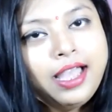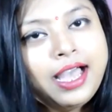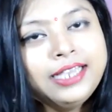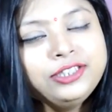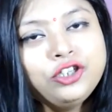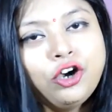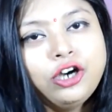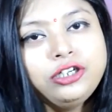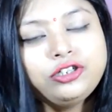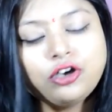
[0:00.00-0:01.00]
I
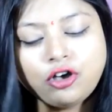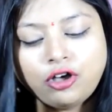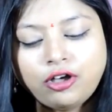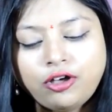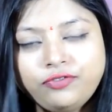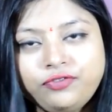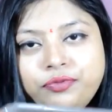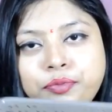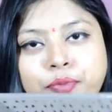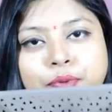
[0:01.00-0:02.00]
thought of
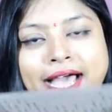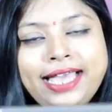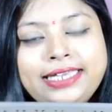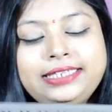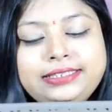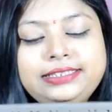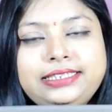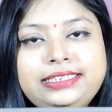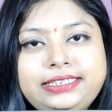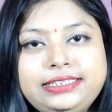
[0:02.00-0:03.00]
buying
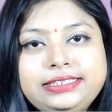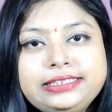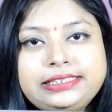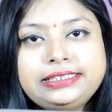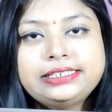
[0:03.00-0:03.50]
these